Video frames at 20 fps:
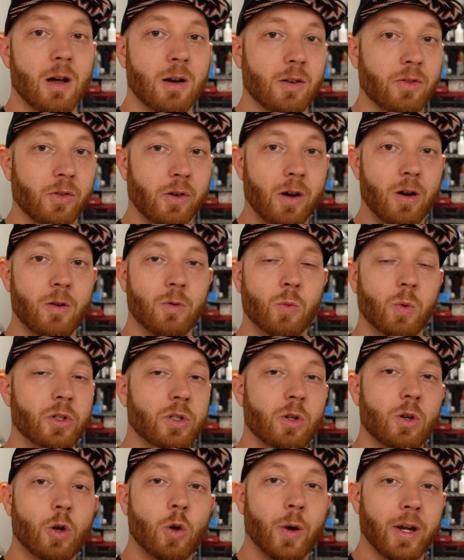out on the road. We'll
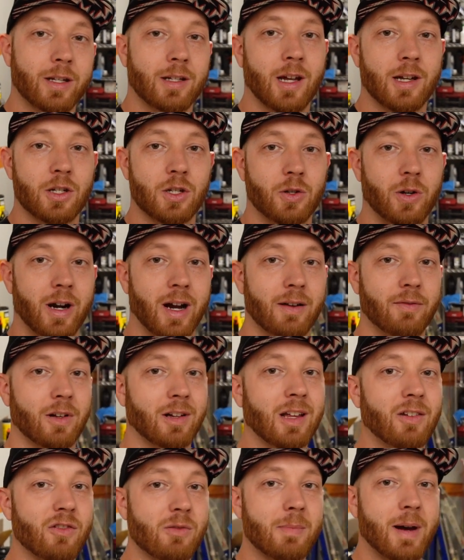do a quick test drive. I'll
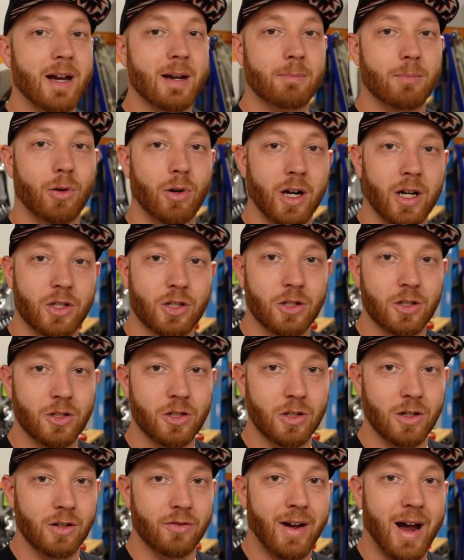give you my
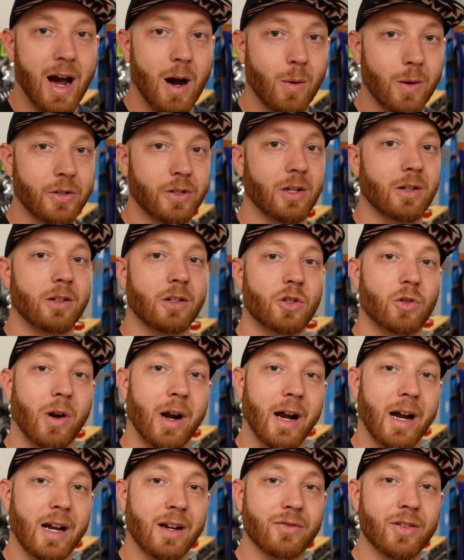impressions of how it's gonna
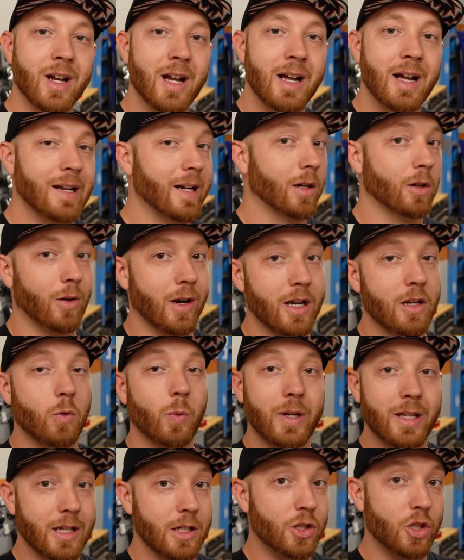drive. Now granted,
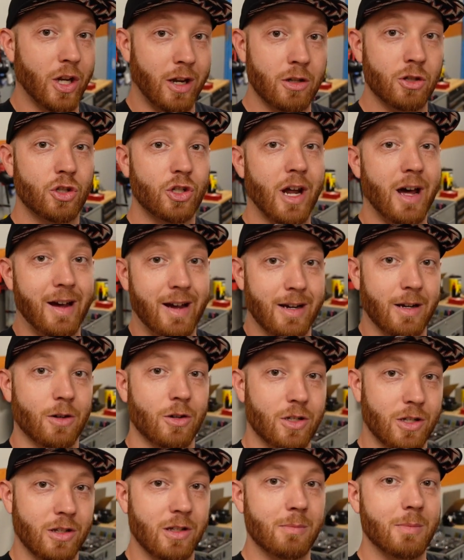we did change
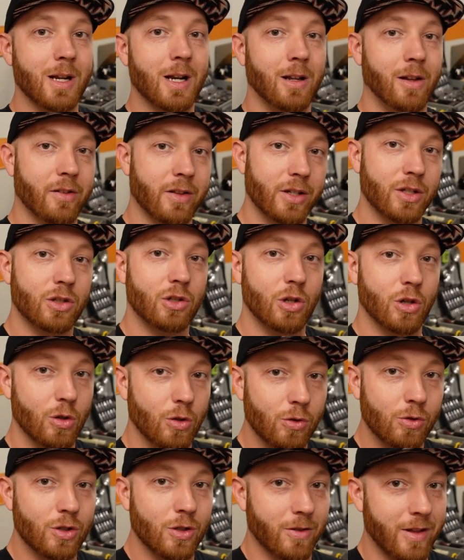tires in the middle of this
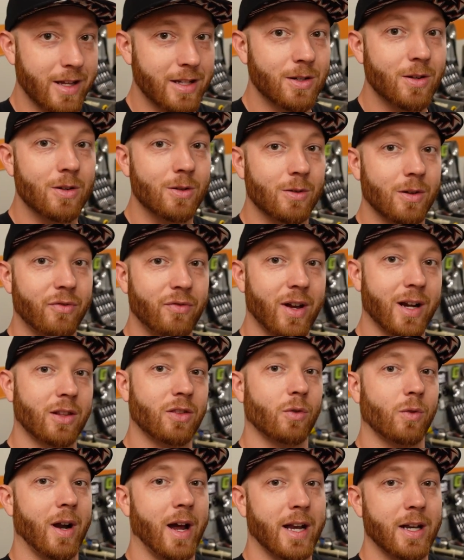too, so that's gonna affect
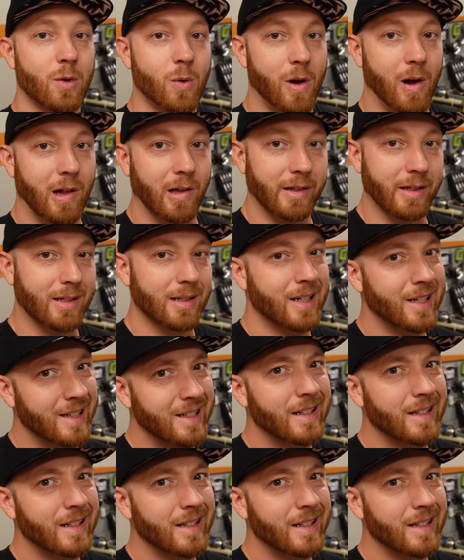the ride quality